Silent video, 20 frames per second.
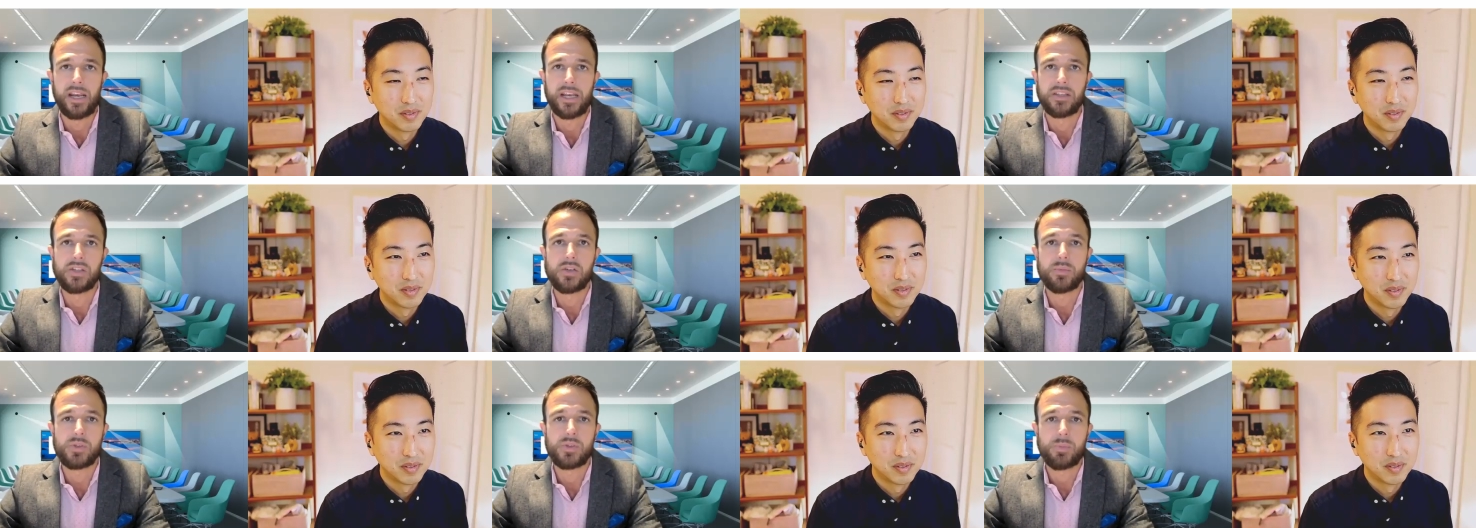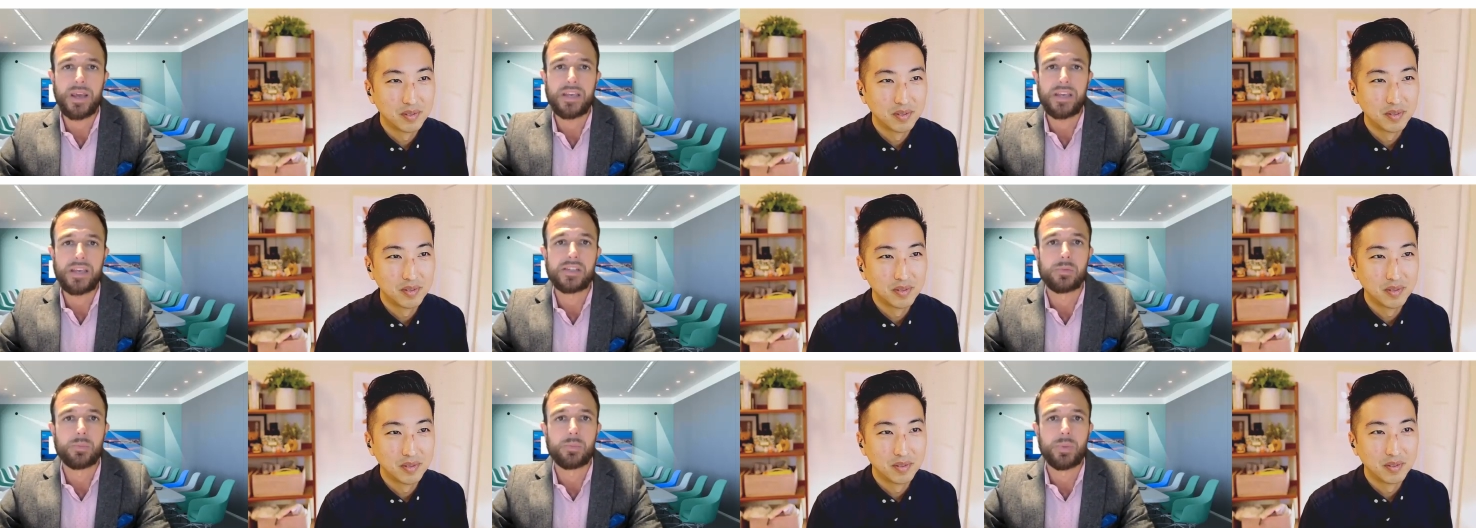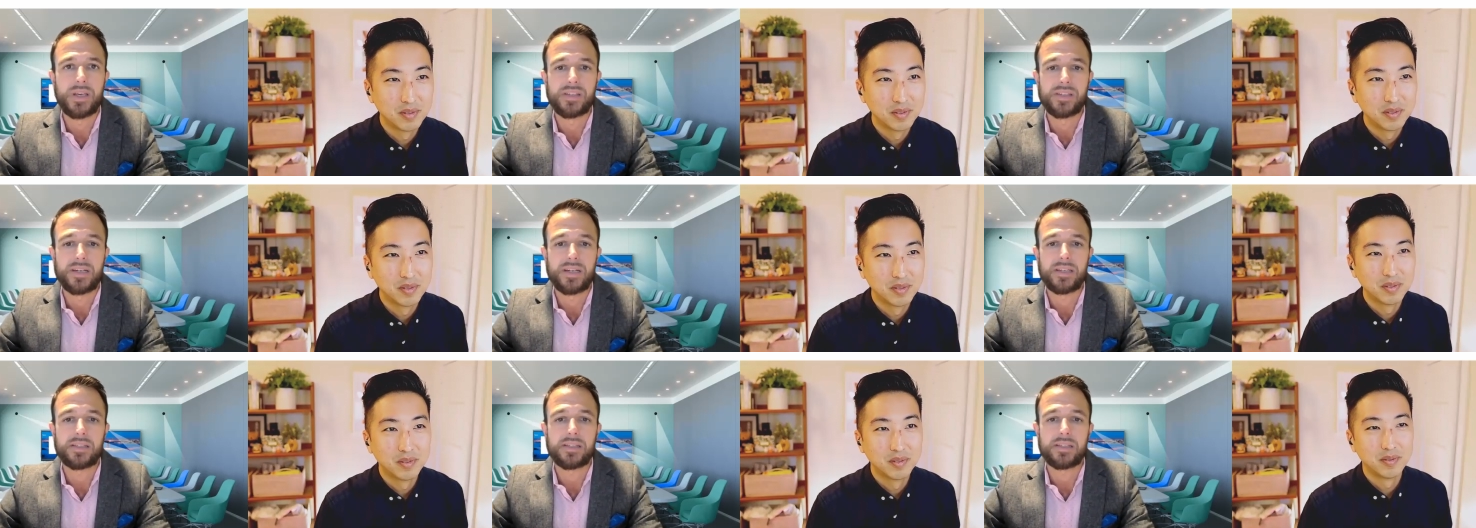Speaker 1: and Zoom Spaces
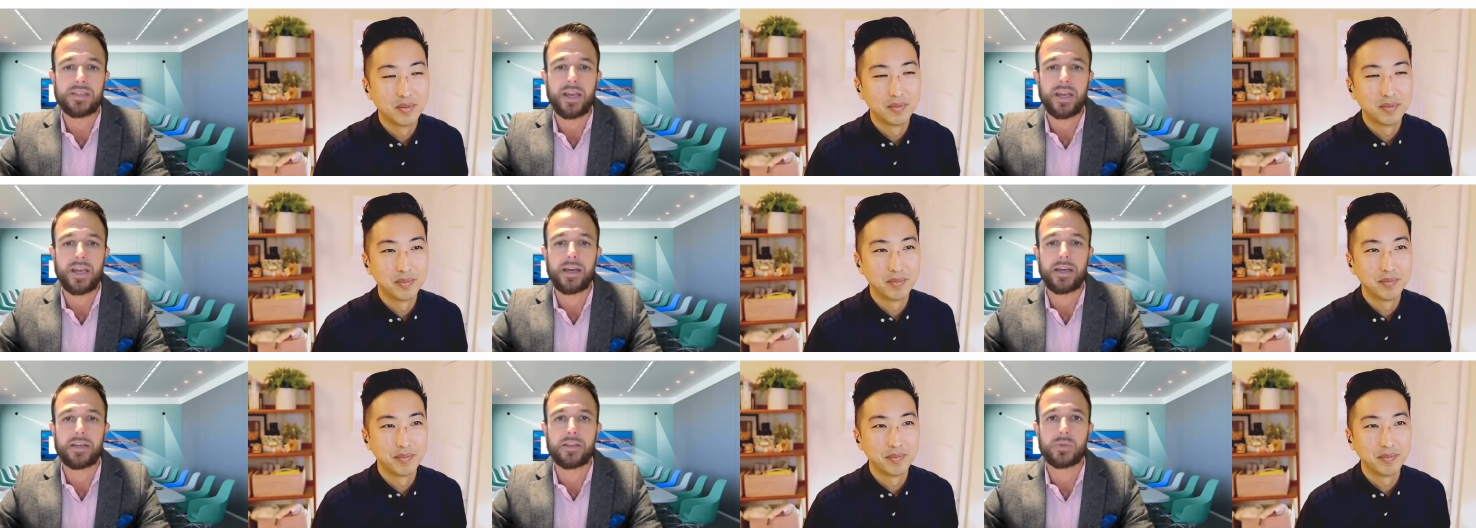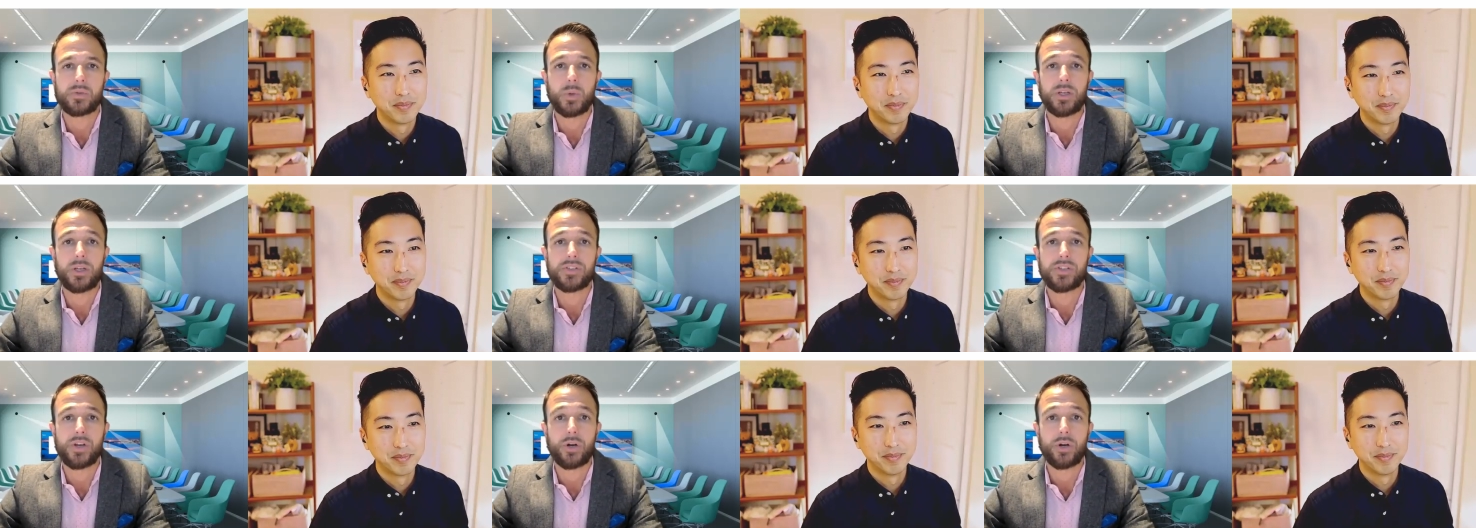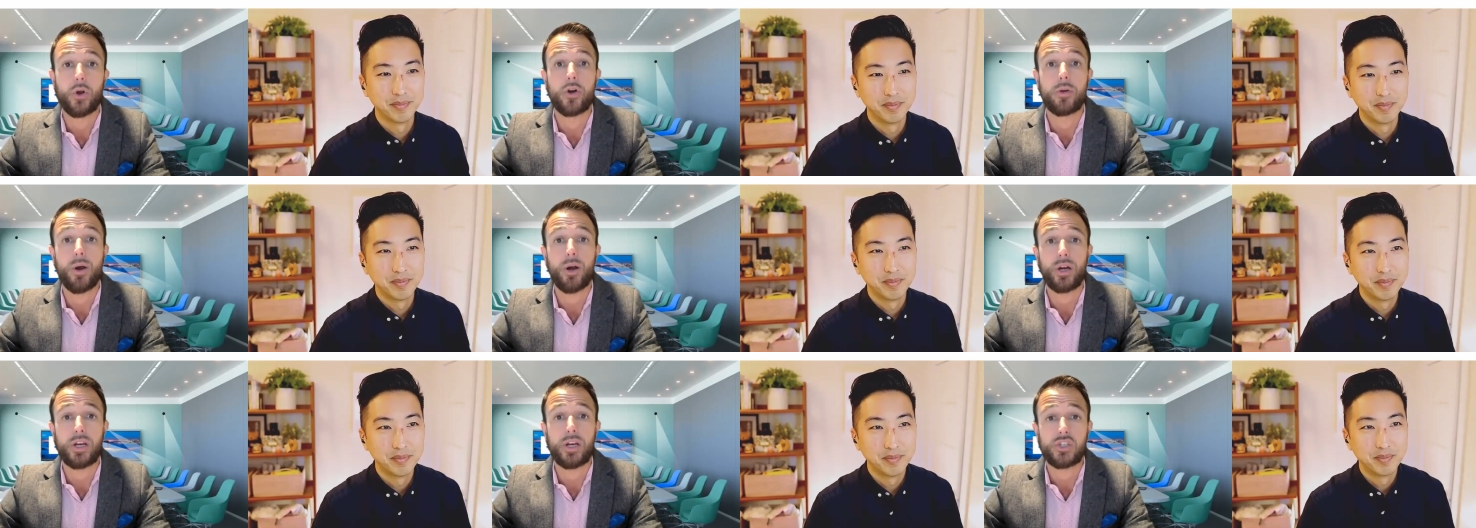business, uh, as well as our go to
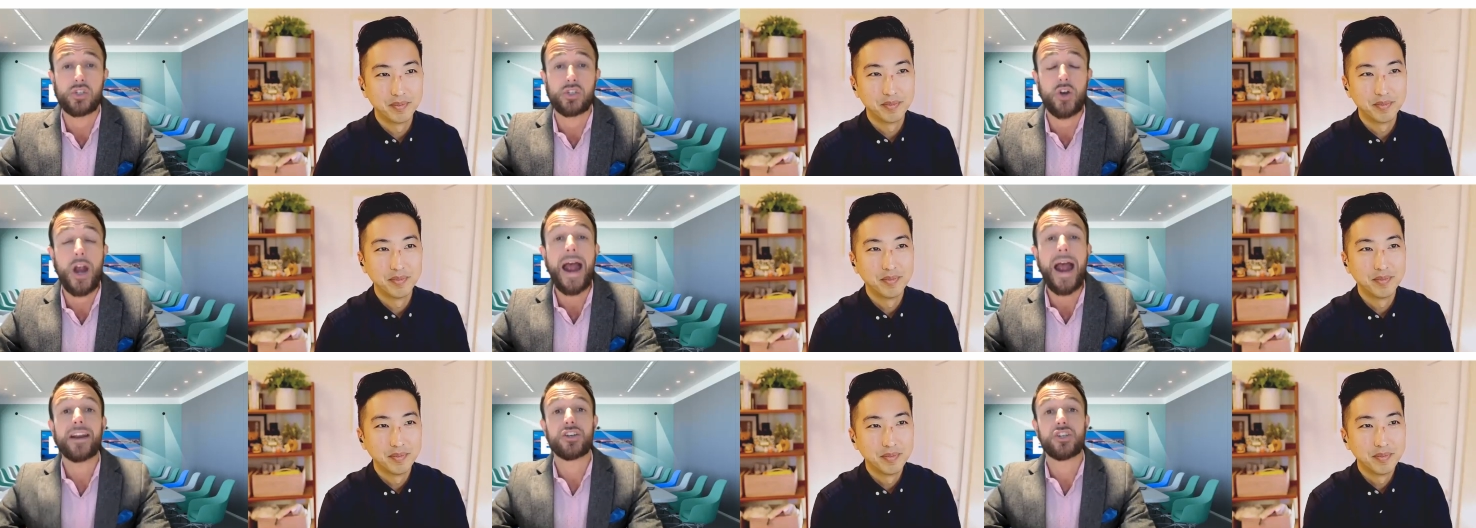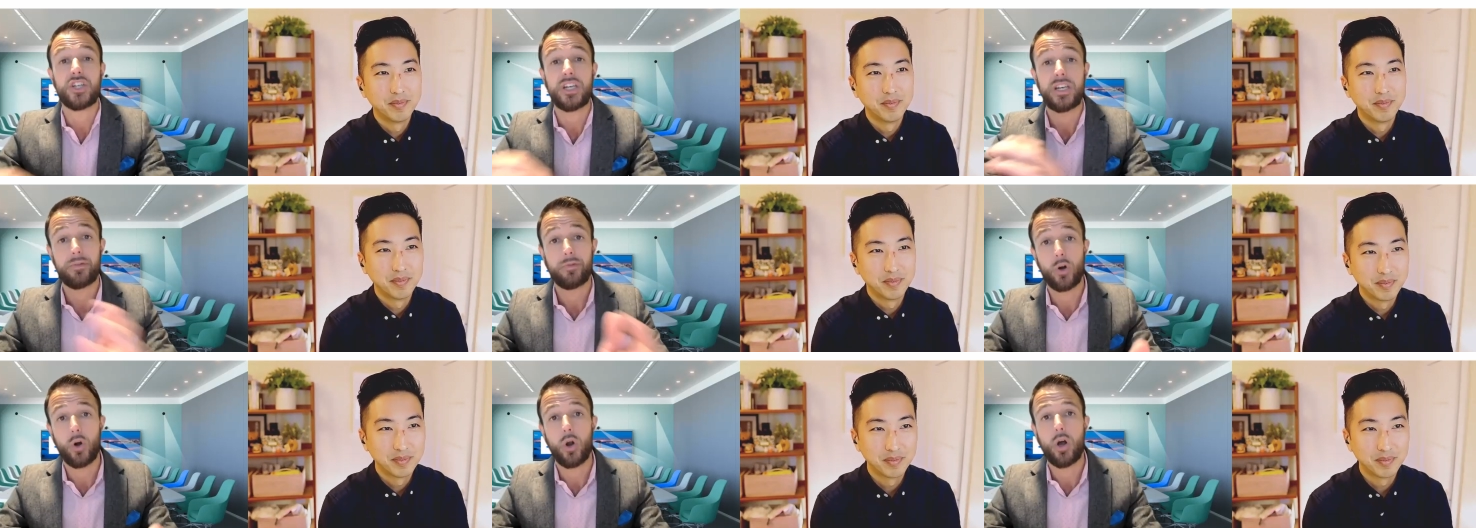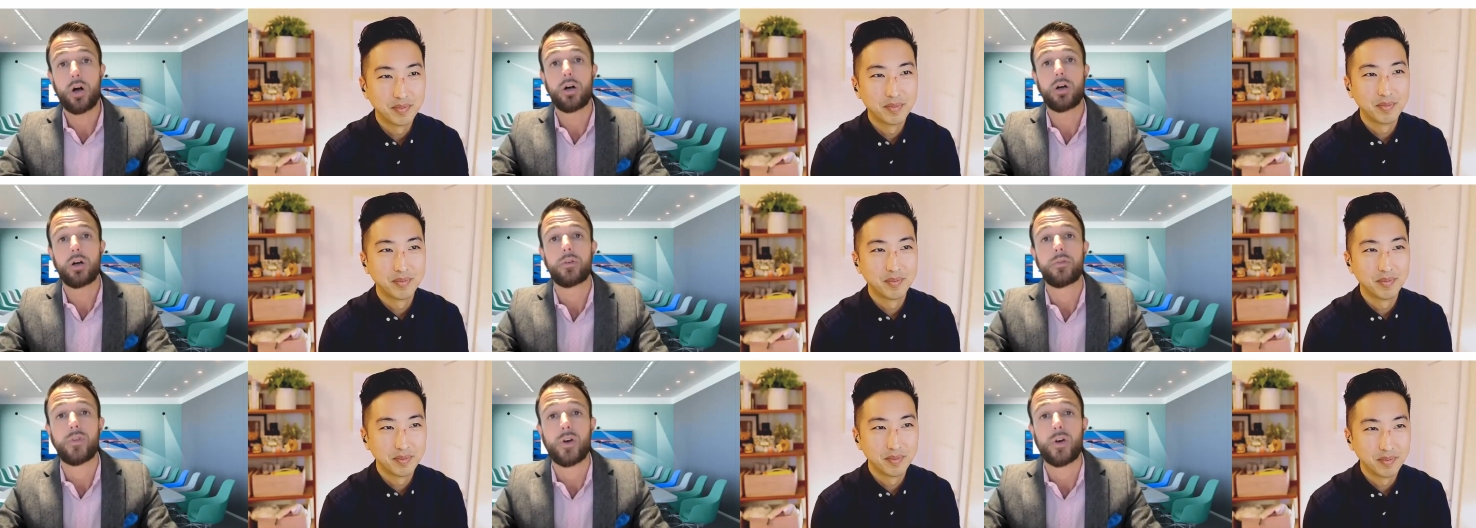market strategy for
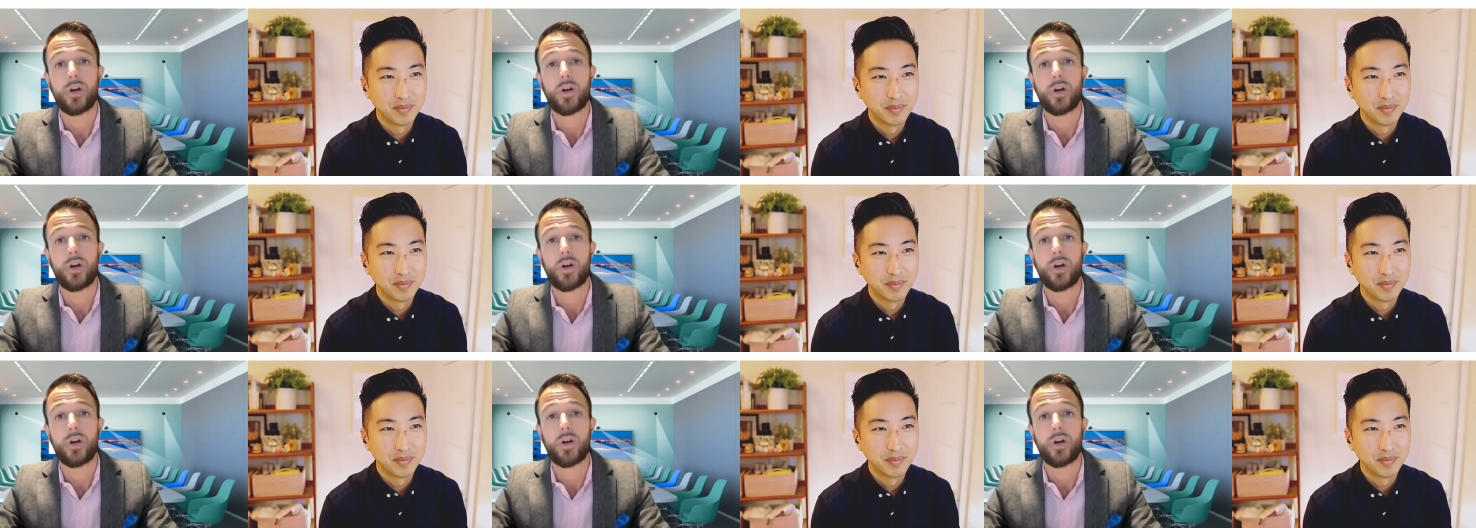all of